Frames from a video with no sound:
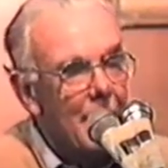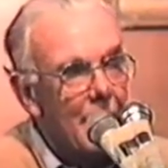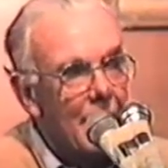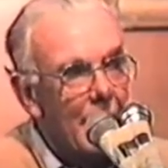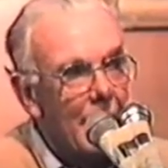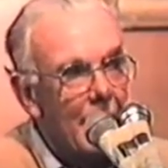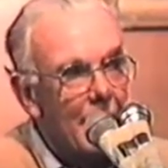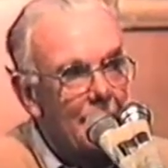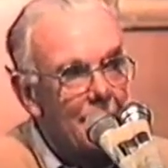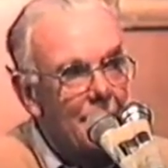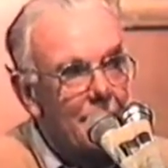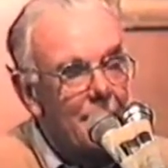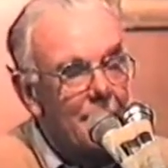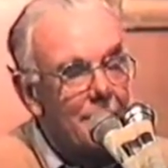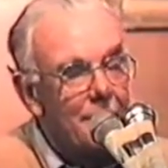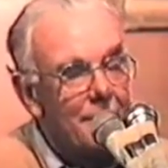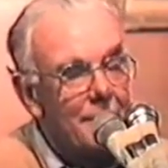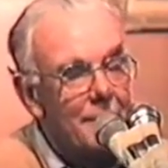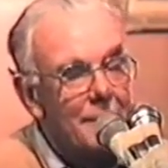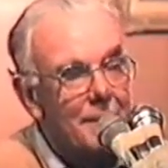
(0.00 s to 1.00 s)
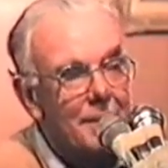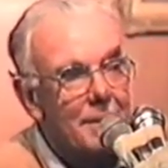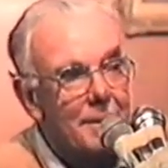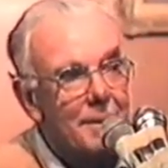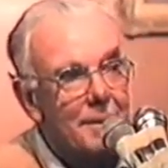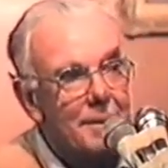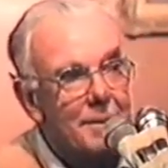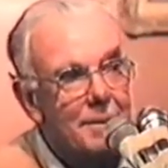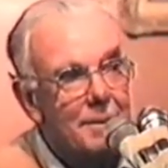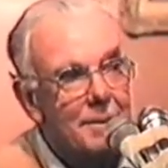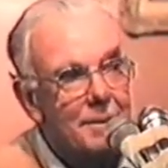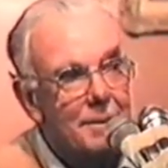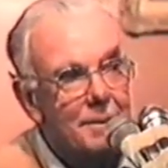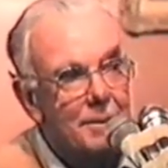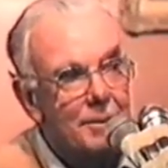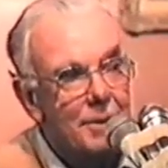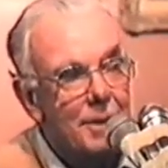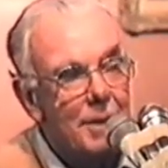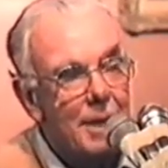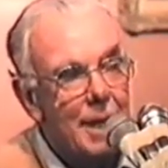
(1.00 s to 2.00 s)
and
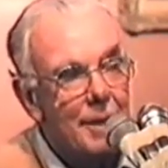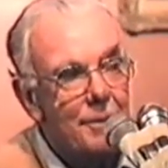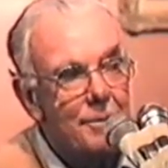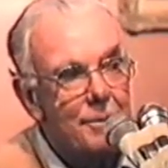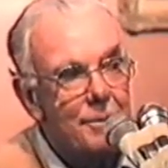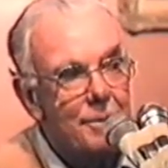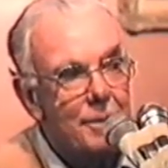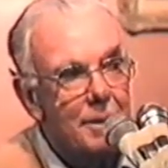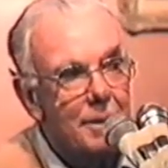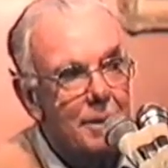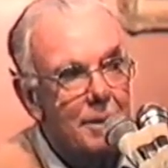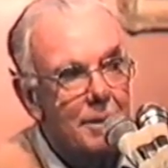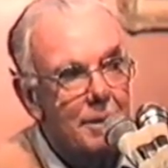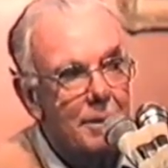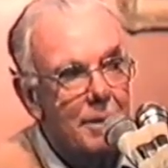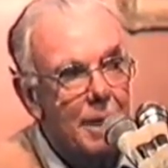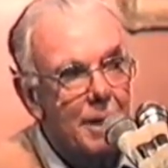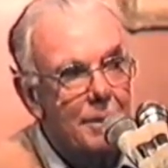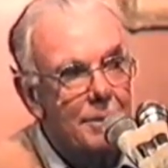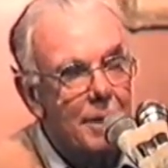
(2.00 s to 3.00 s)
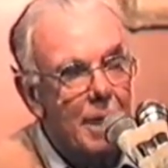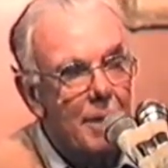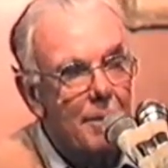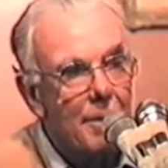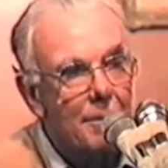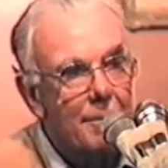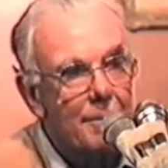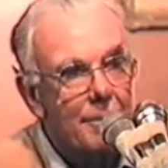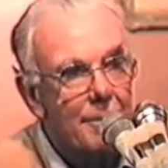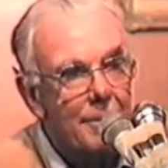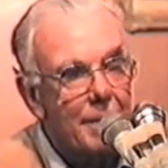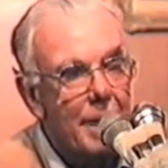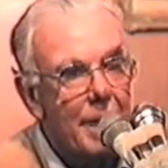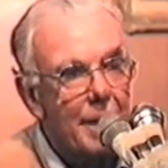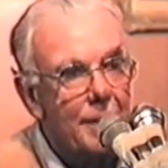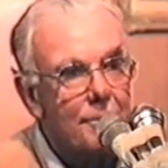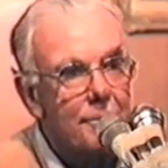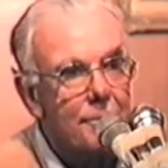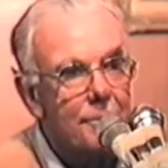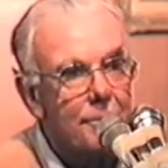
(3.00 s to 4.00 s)
she has an
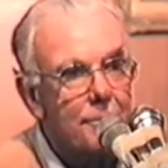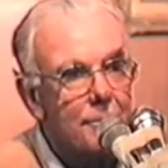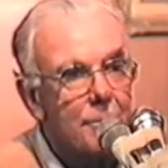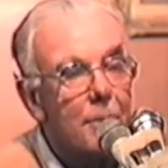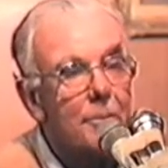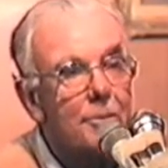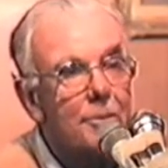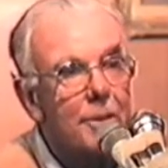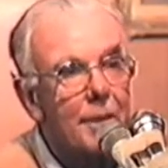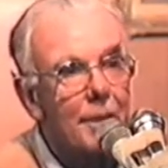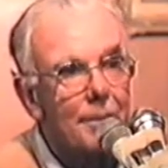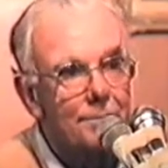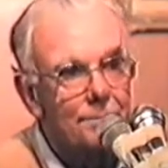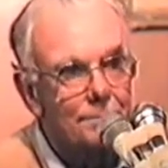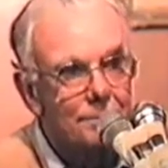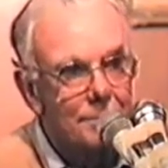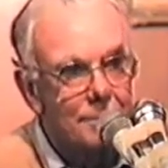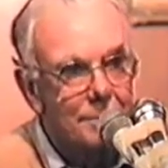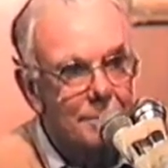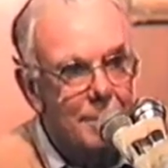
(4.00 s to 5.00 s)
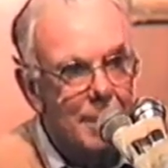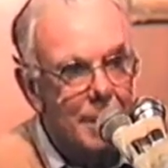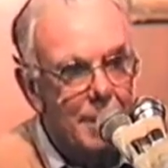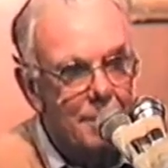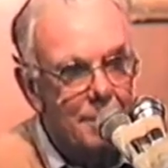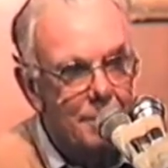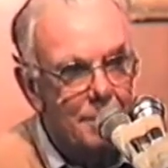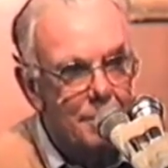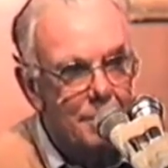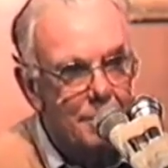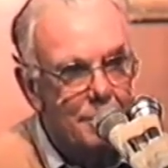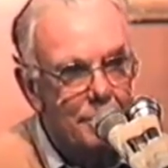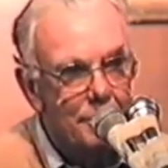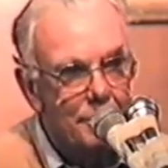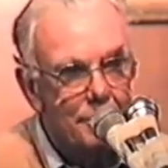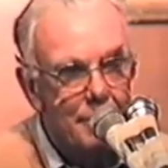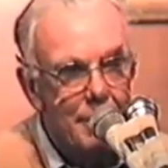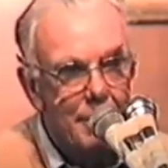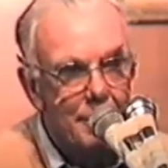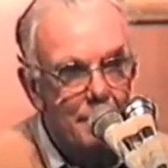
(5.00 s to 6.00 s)
XK150S Roadster, and I
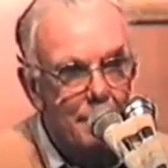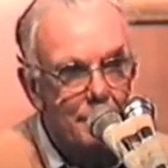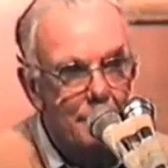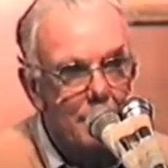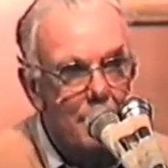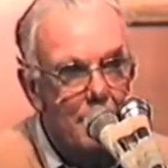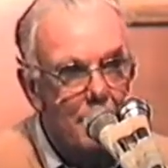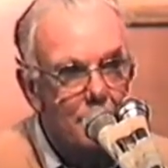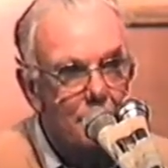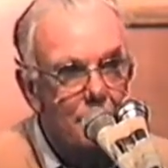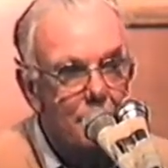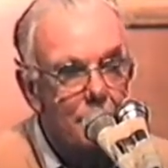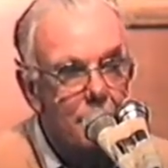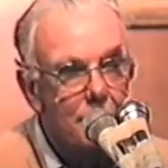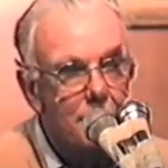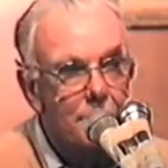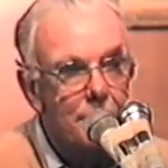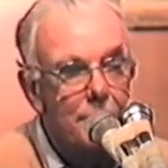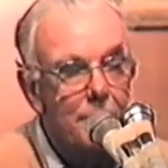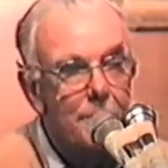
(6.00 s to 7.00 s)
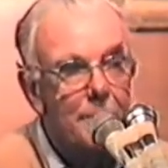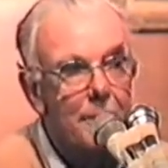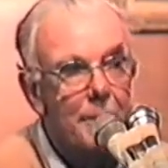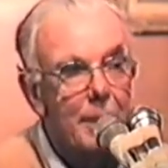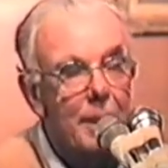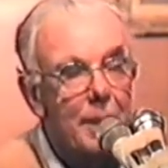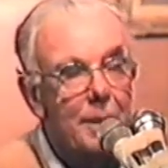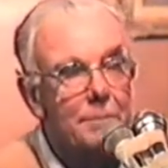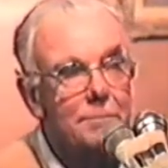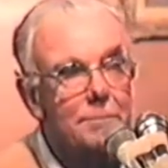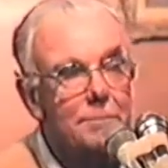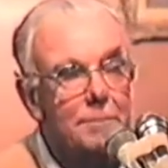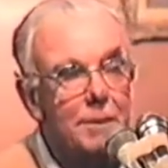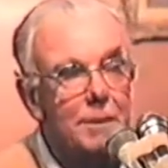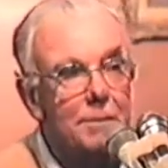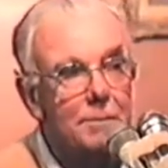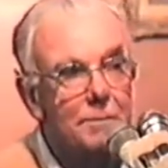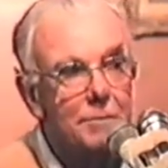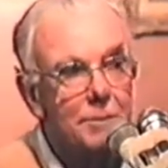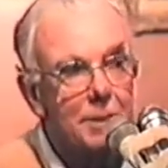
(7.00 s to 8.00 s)
also have a Mark II 3.8, and
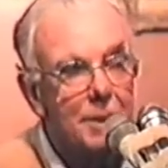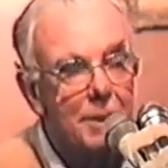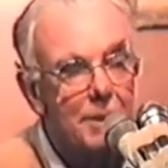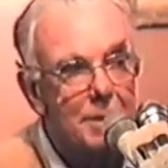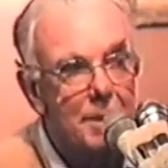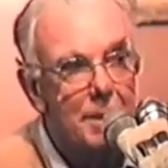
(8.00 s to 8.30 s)
she has an